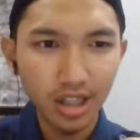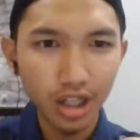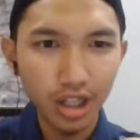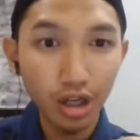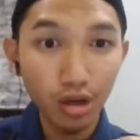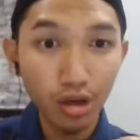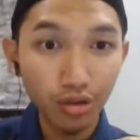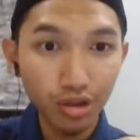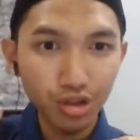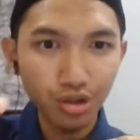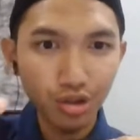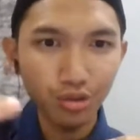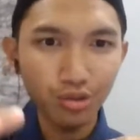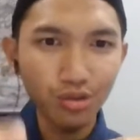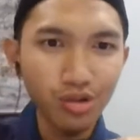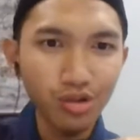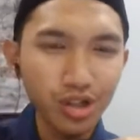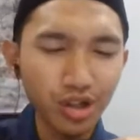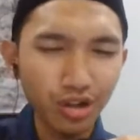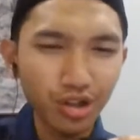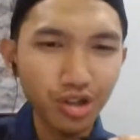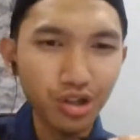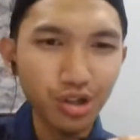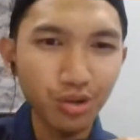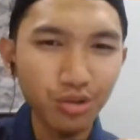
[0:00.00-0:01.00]
You know,
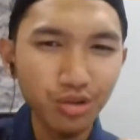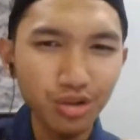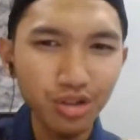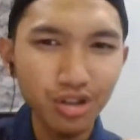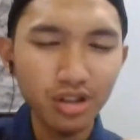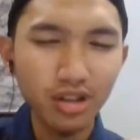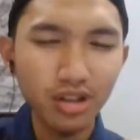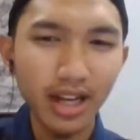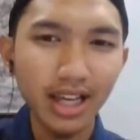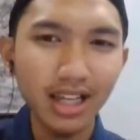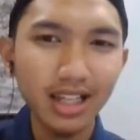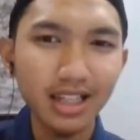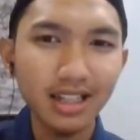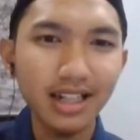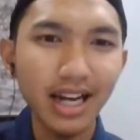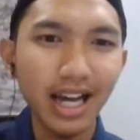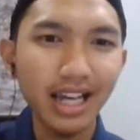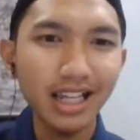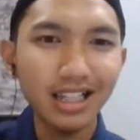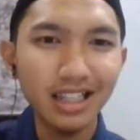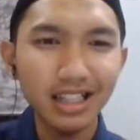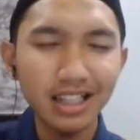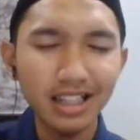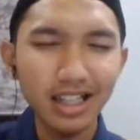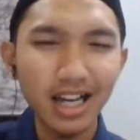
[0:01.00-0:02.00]
your shoes like
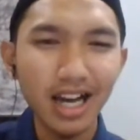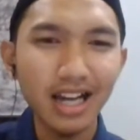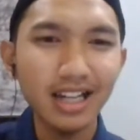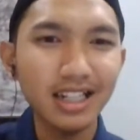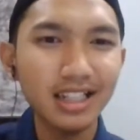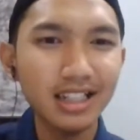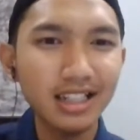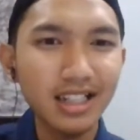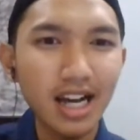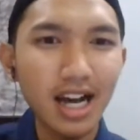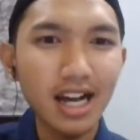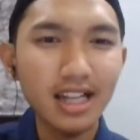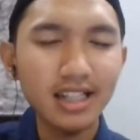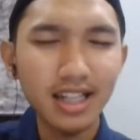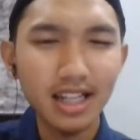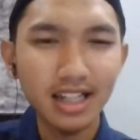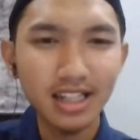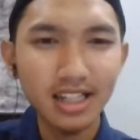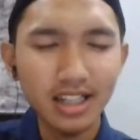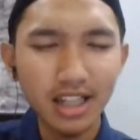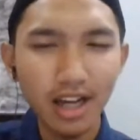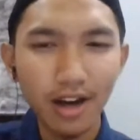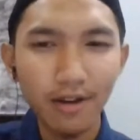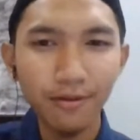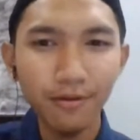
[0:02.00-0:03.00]
Nike, Adidas,
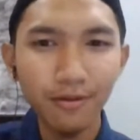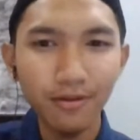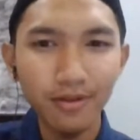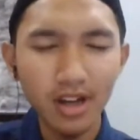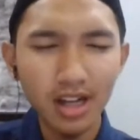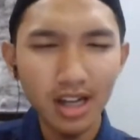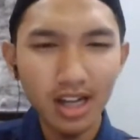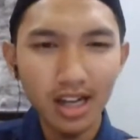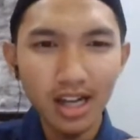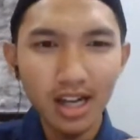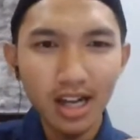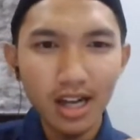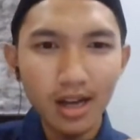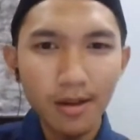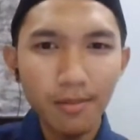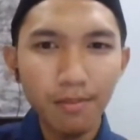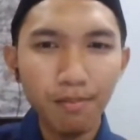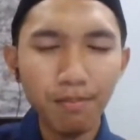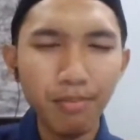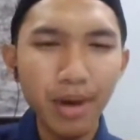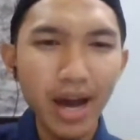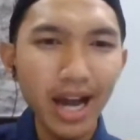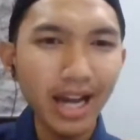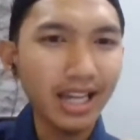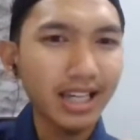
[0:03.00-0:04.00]
and stuff.
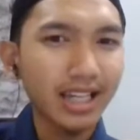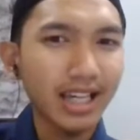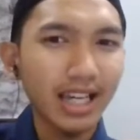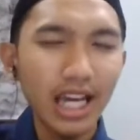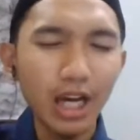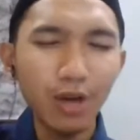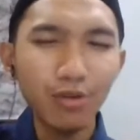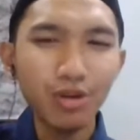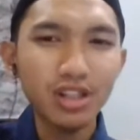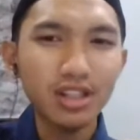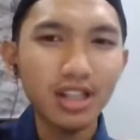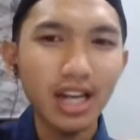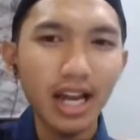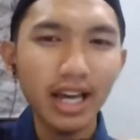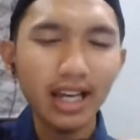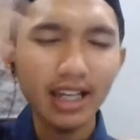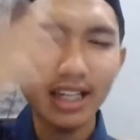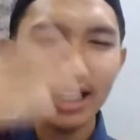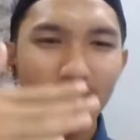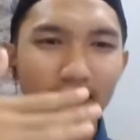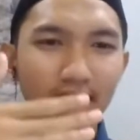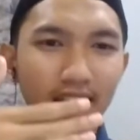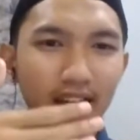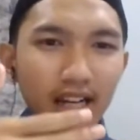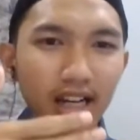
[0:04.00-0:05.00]
Back it was
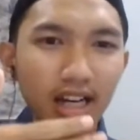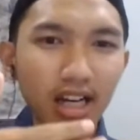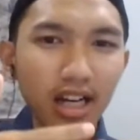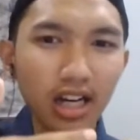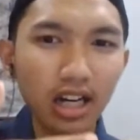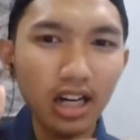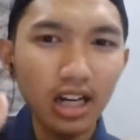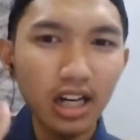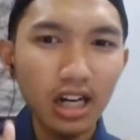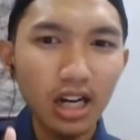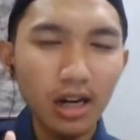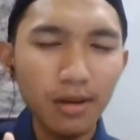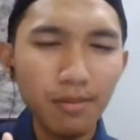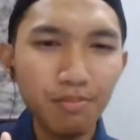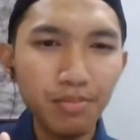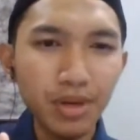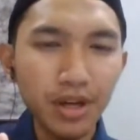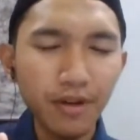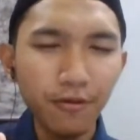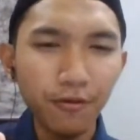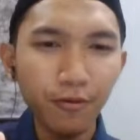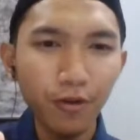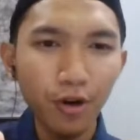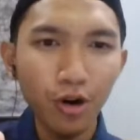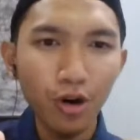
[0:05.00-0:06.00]
like
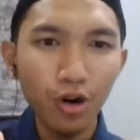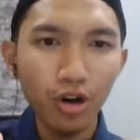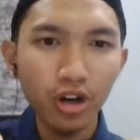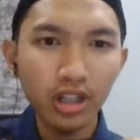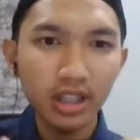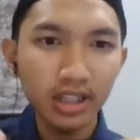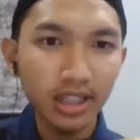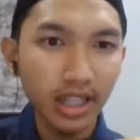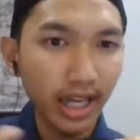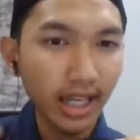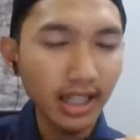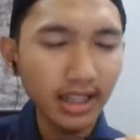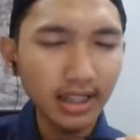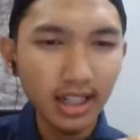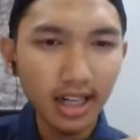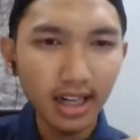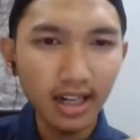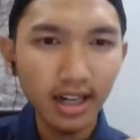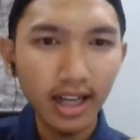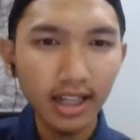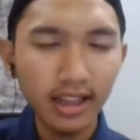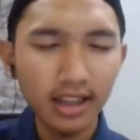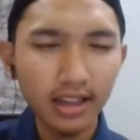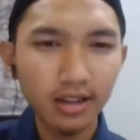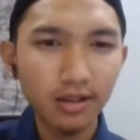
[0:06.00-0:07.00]
before the
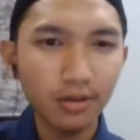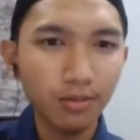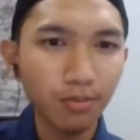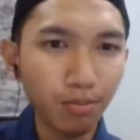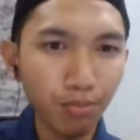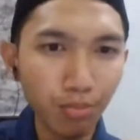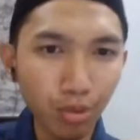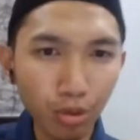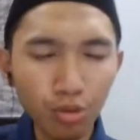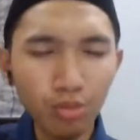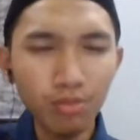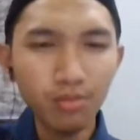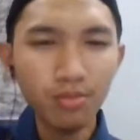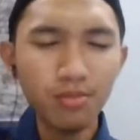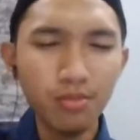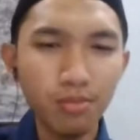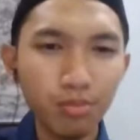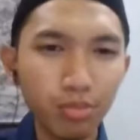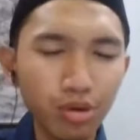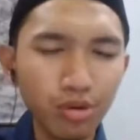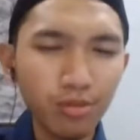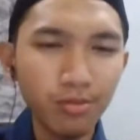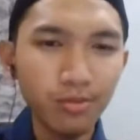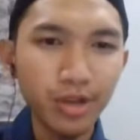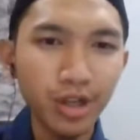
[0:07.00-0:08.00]
internet boom,
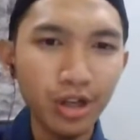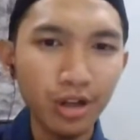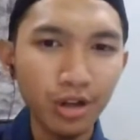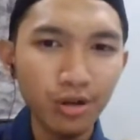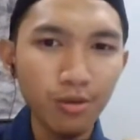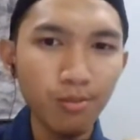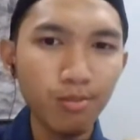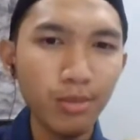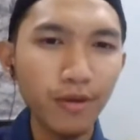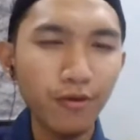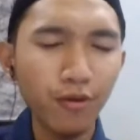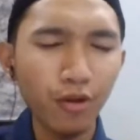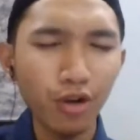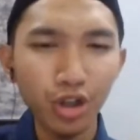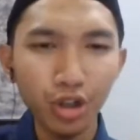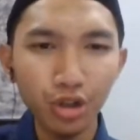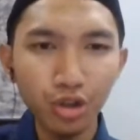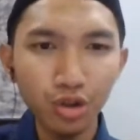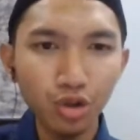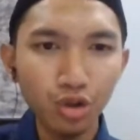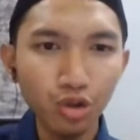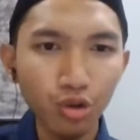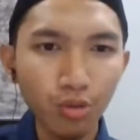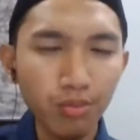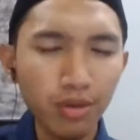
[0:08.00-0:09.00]
you know, before
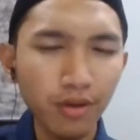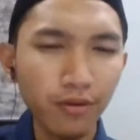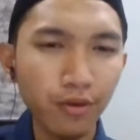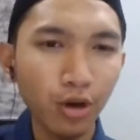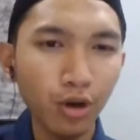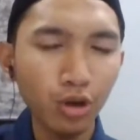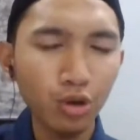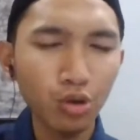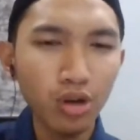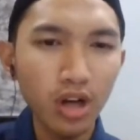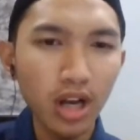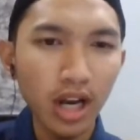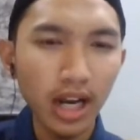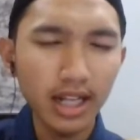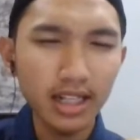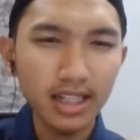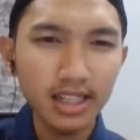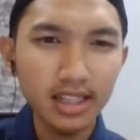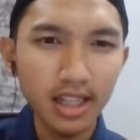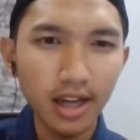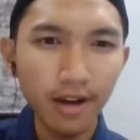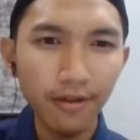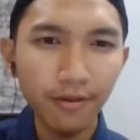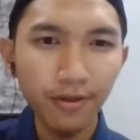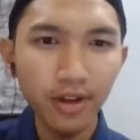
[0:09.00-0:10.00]
YouTube, before Google and
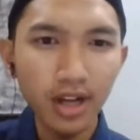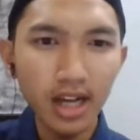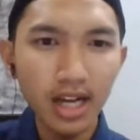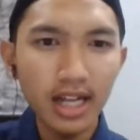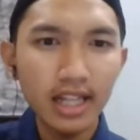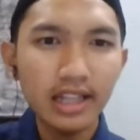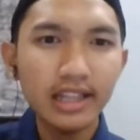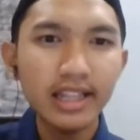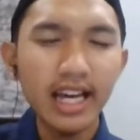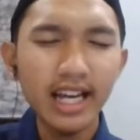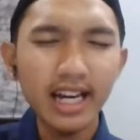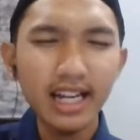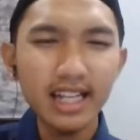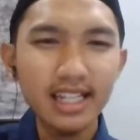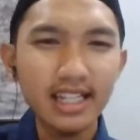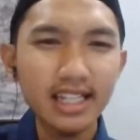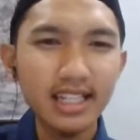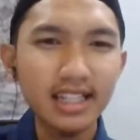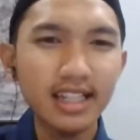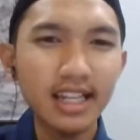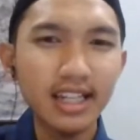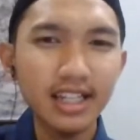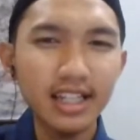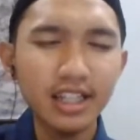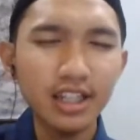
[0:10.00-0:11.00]
stuff. There is
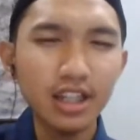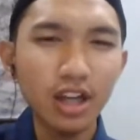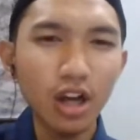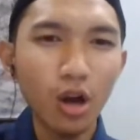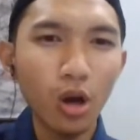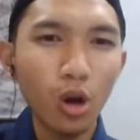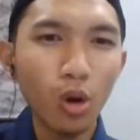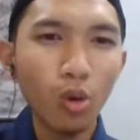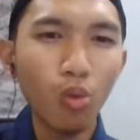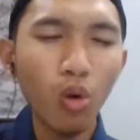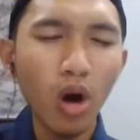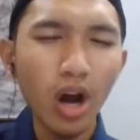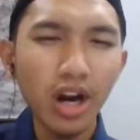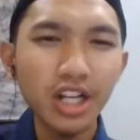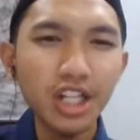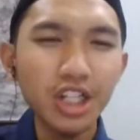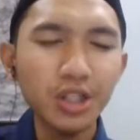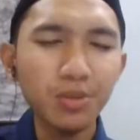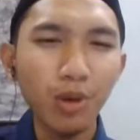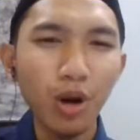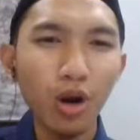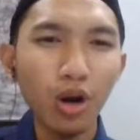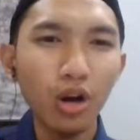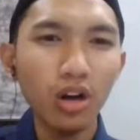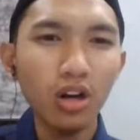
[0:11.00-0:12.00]
this one
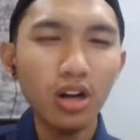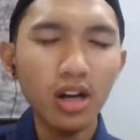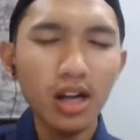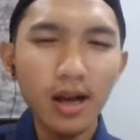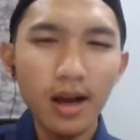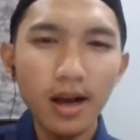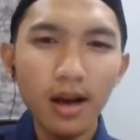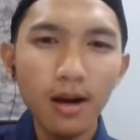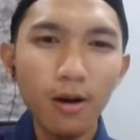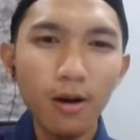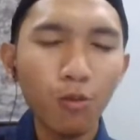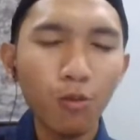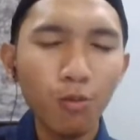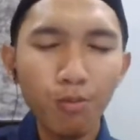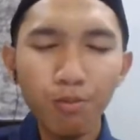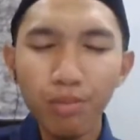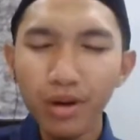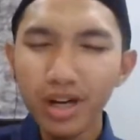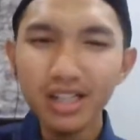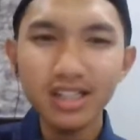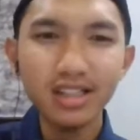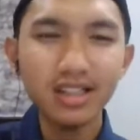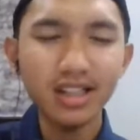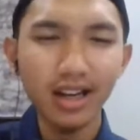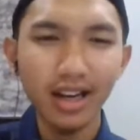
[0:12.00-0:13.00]
small
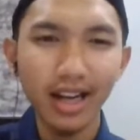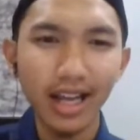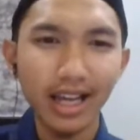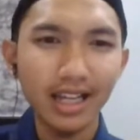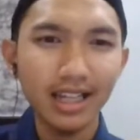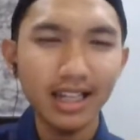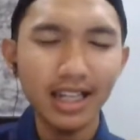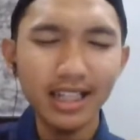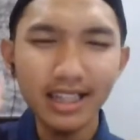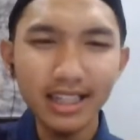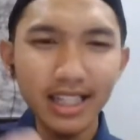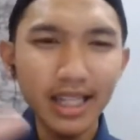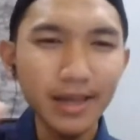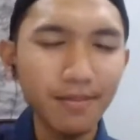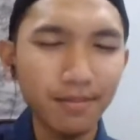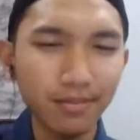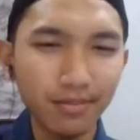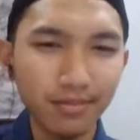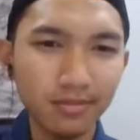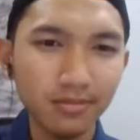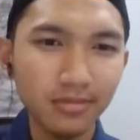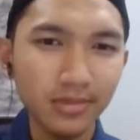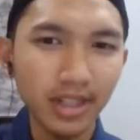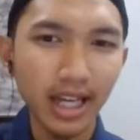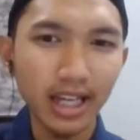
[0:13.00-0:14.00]
person, like a
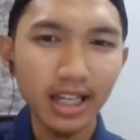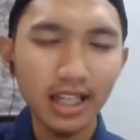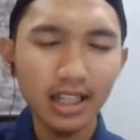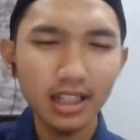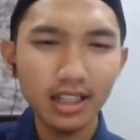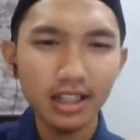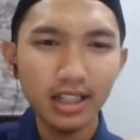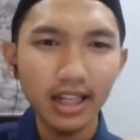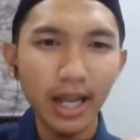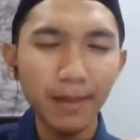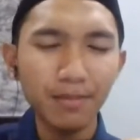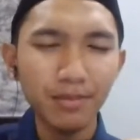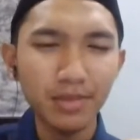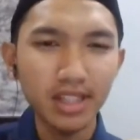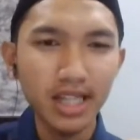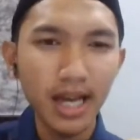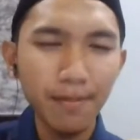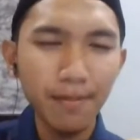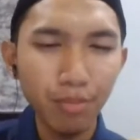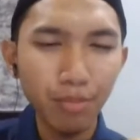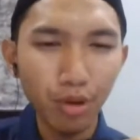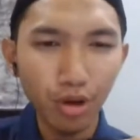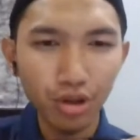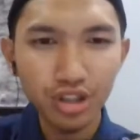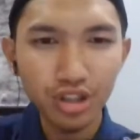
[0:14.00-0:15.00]
team like named
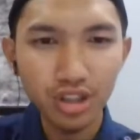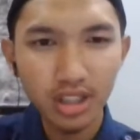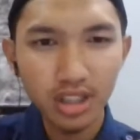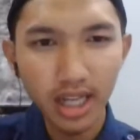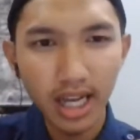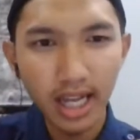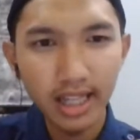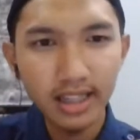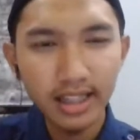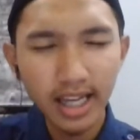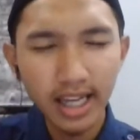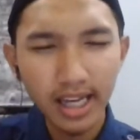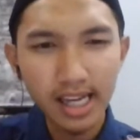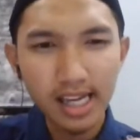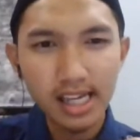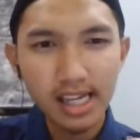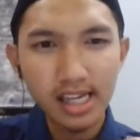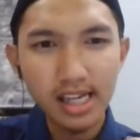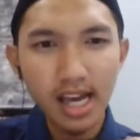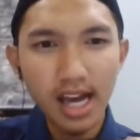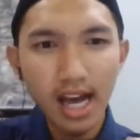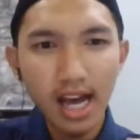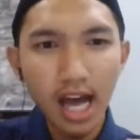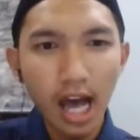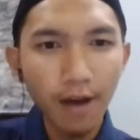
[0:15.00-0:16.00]
Zappos, and
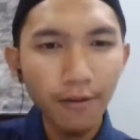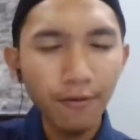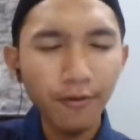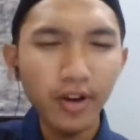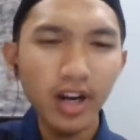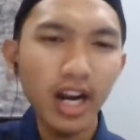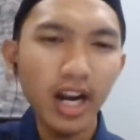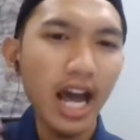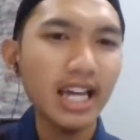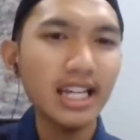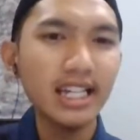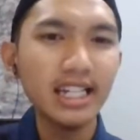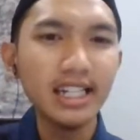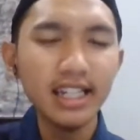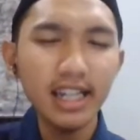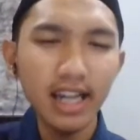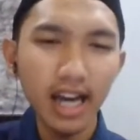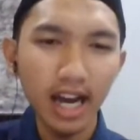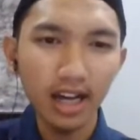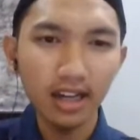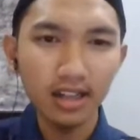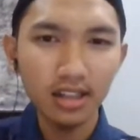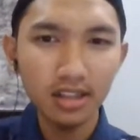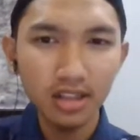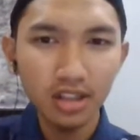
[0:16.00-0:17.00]
they have an
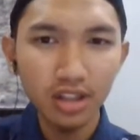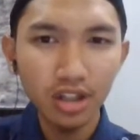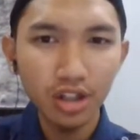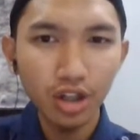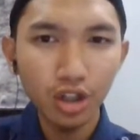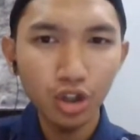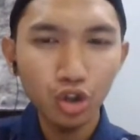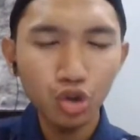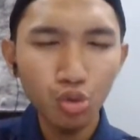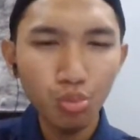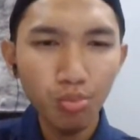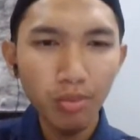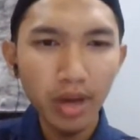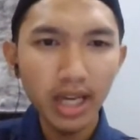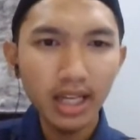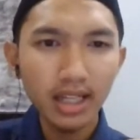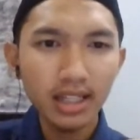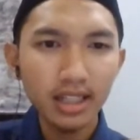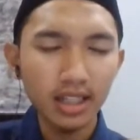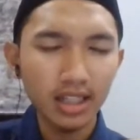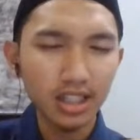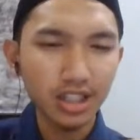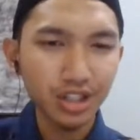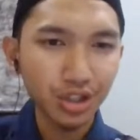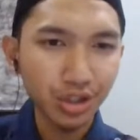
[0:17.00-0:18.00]
idea to
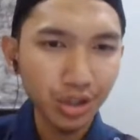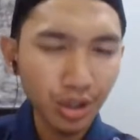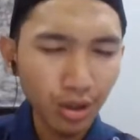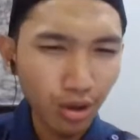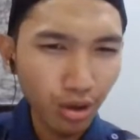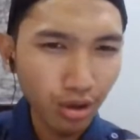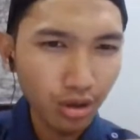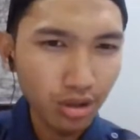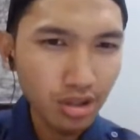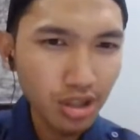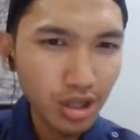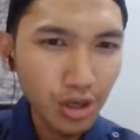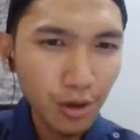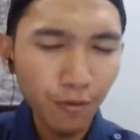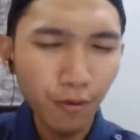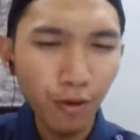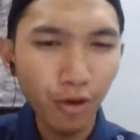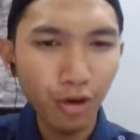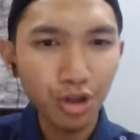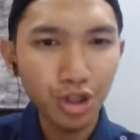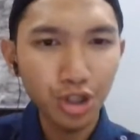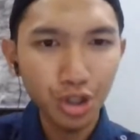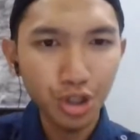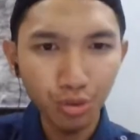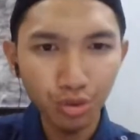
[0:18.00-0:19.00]
make a store
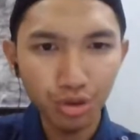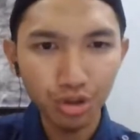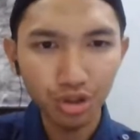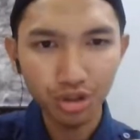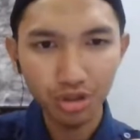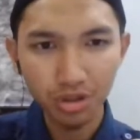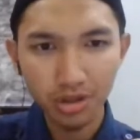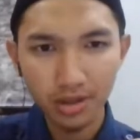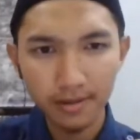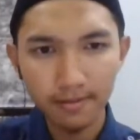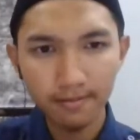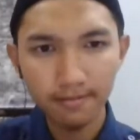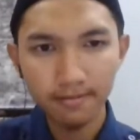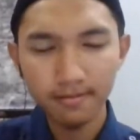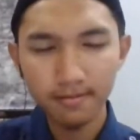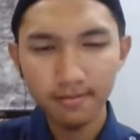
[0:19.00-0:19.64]
for shoes.